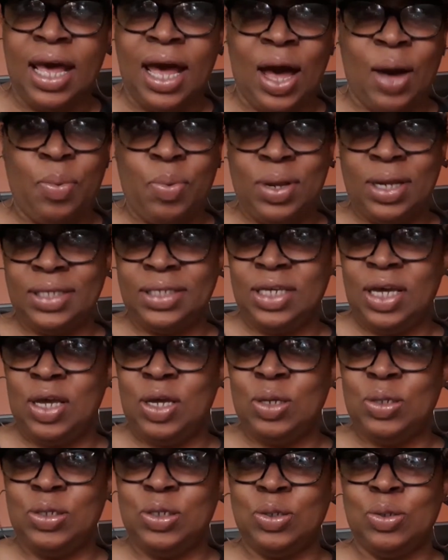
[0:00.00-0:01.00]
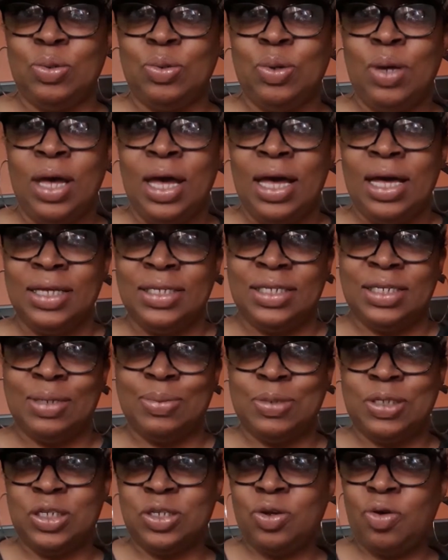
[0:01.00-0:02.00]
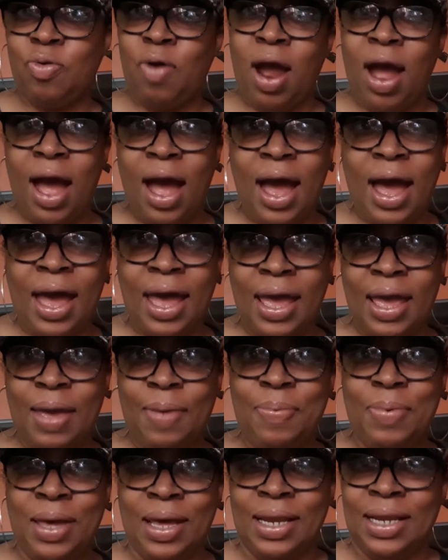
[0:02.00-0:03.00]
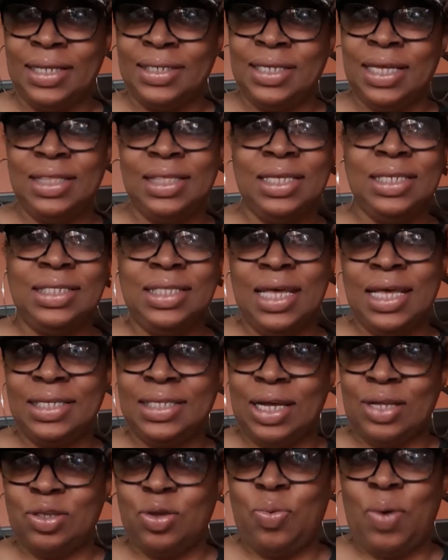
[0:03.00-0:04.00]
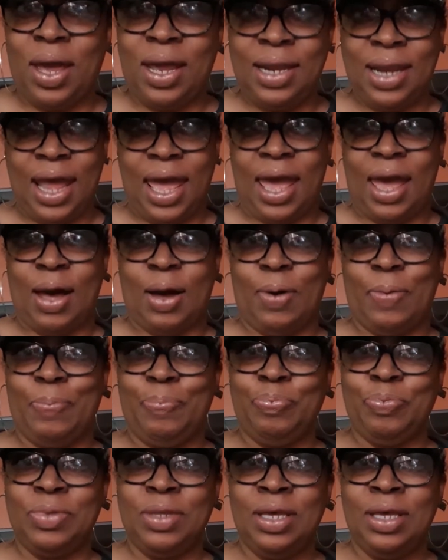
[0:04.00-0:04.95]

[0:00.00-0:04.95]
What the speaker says: I want to tell you to subscribe. Let's get these things out the way now.